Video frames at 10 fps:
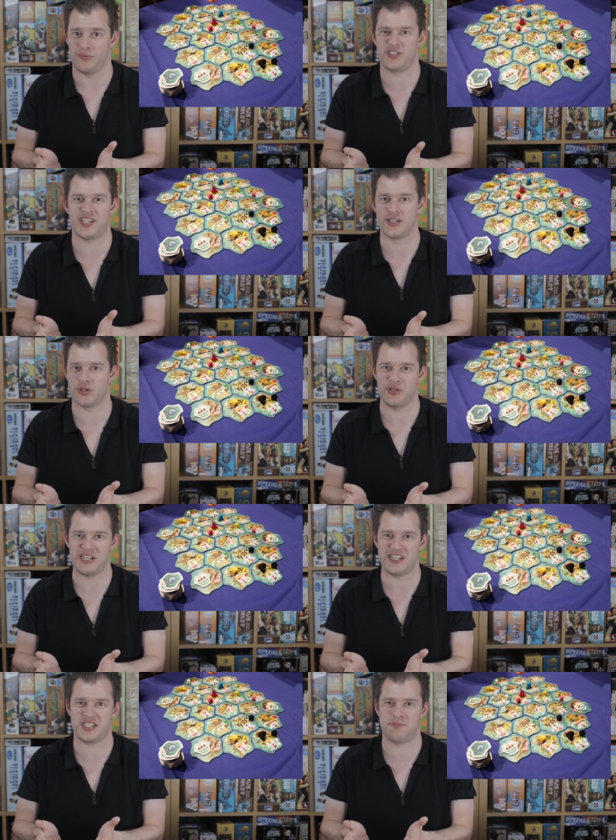
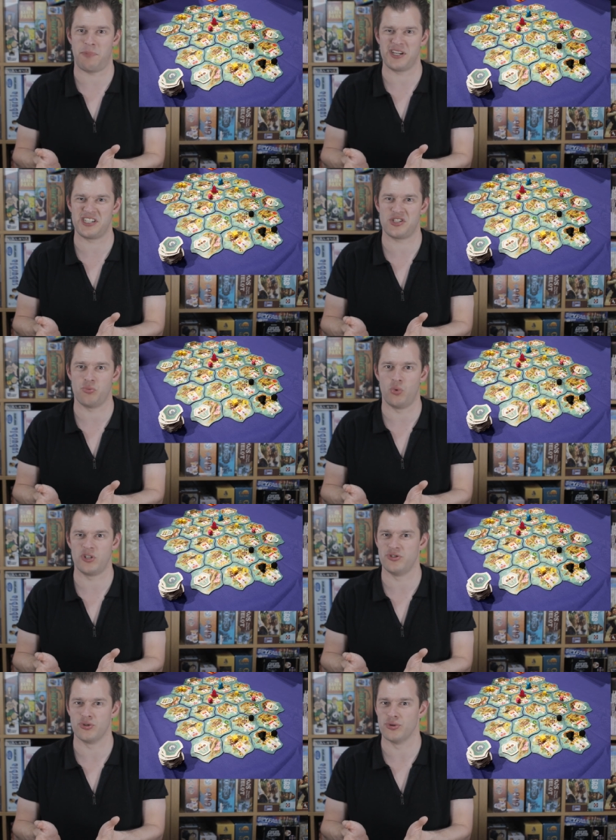Century Spice
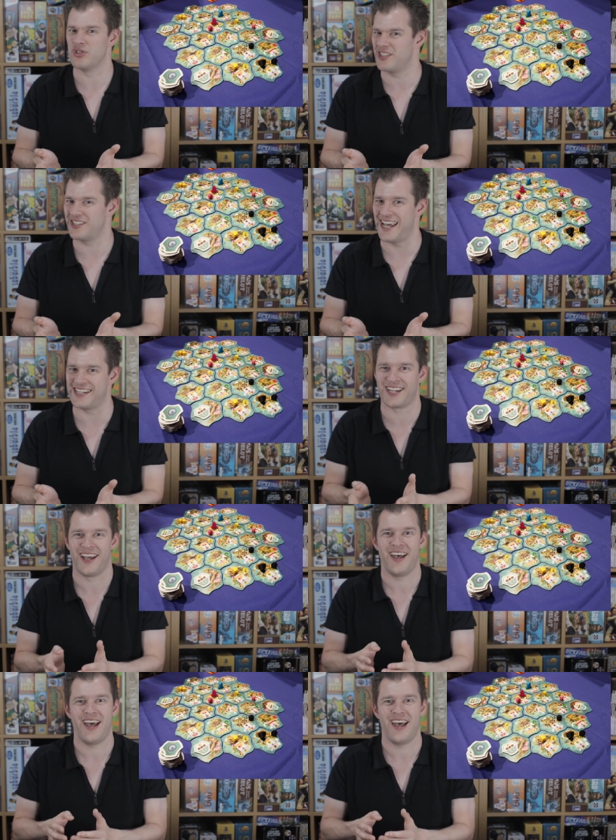Wonders, I guess.